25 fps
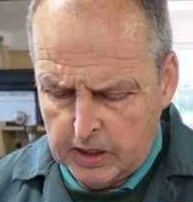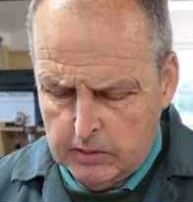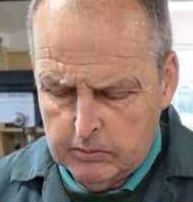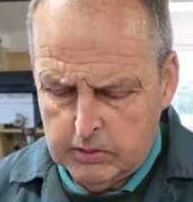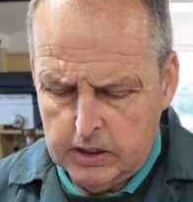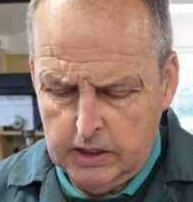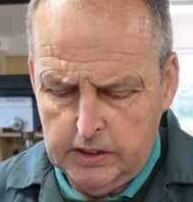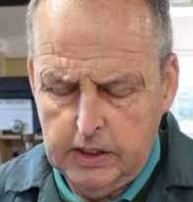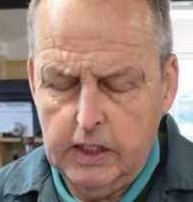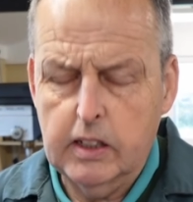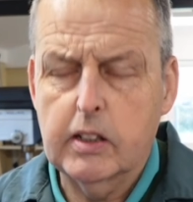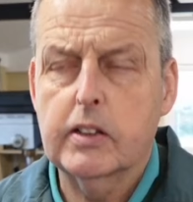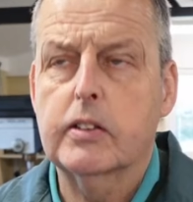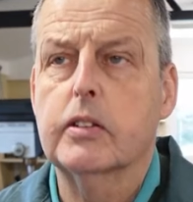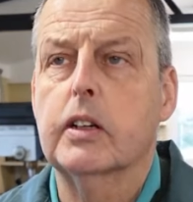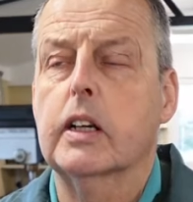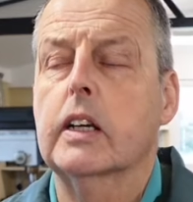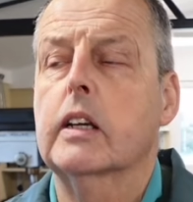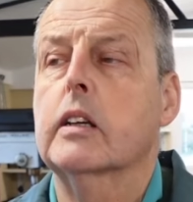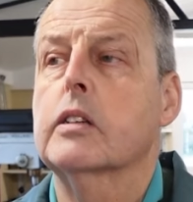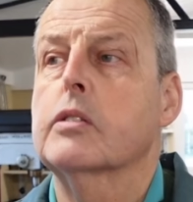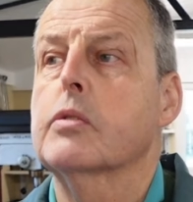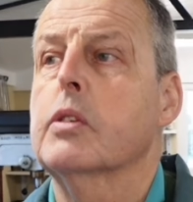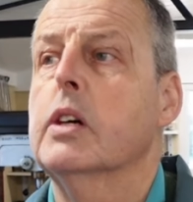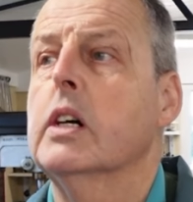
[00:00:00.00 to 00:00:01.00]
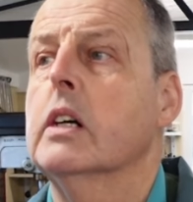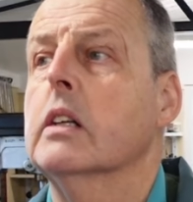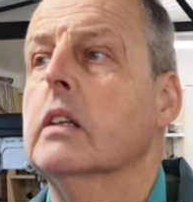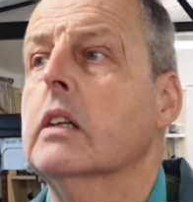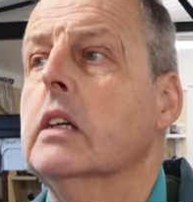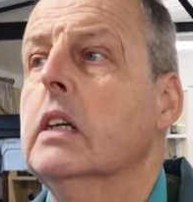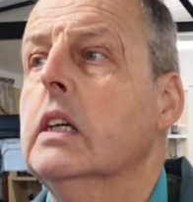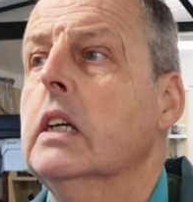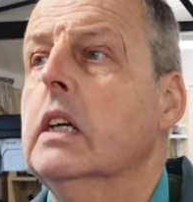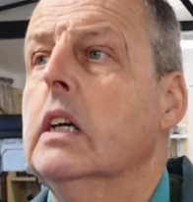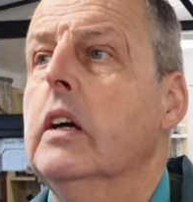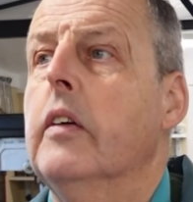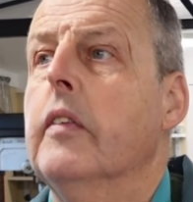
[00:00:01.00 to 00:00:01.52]
But I did think as well,
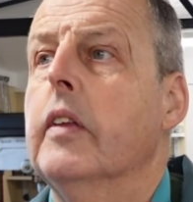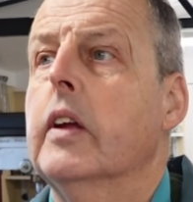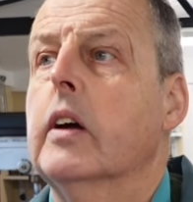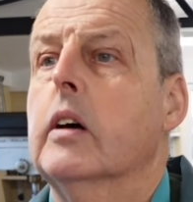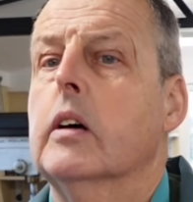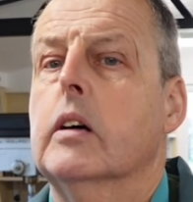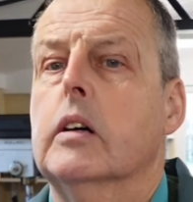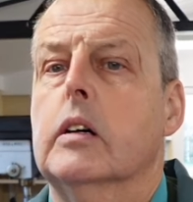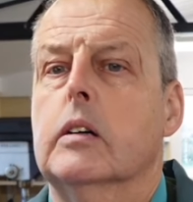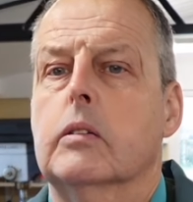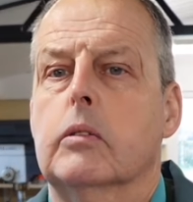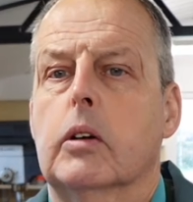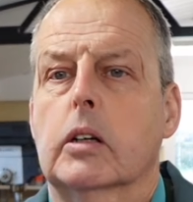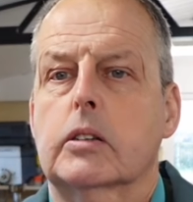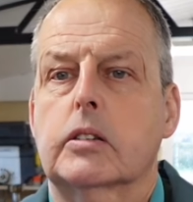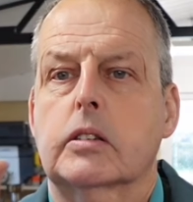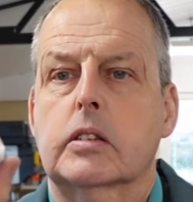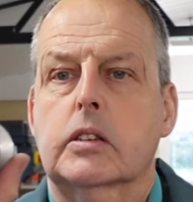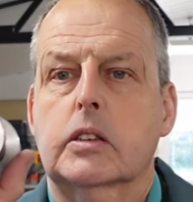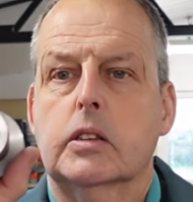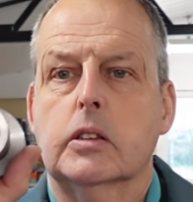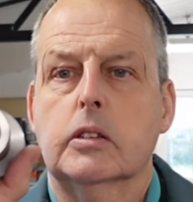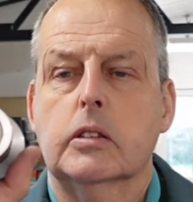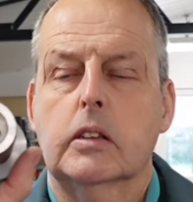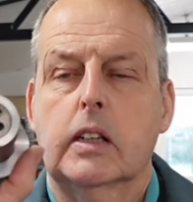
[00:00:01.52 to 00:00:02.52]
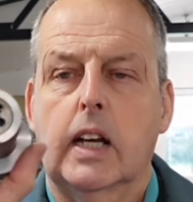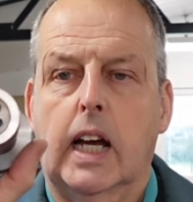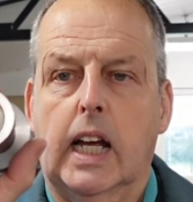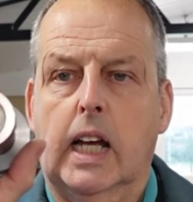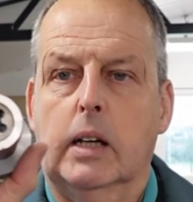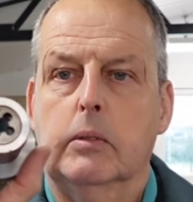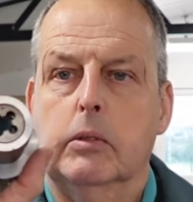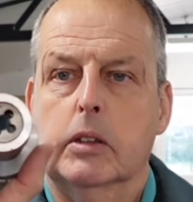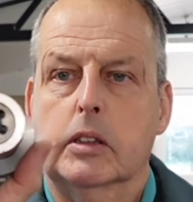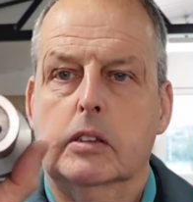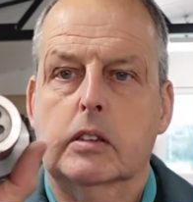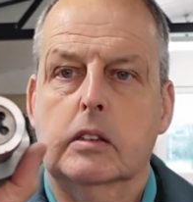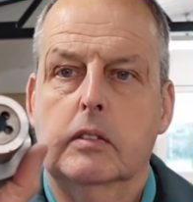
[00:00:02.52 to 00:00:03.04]
what's the core
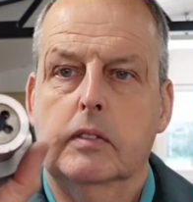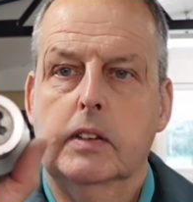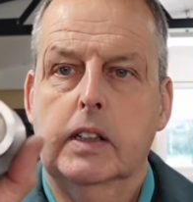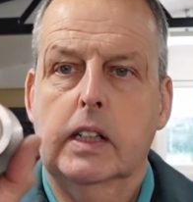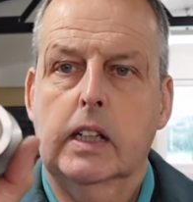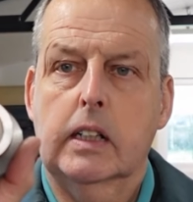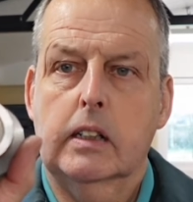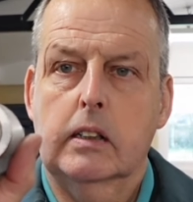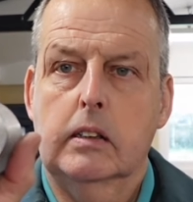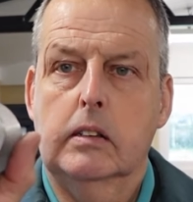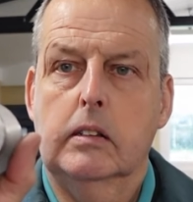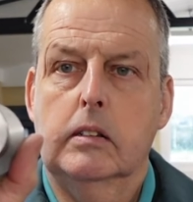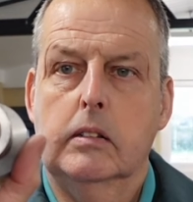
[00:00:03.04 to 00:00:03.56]
diameter of that?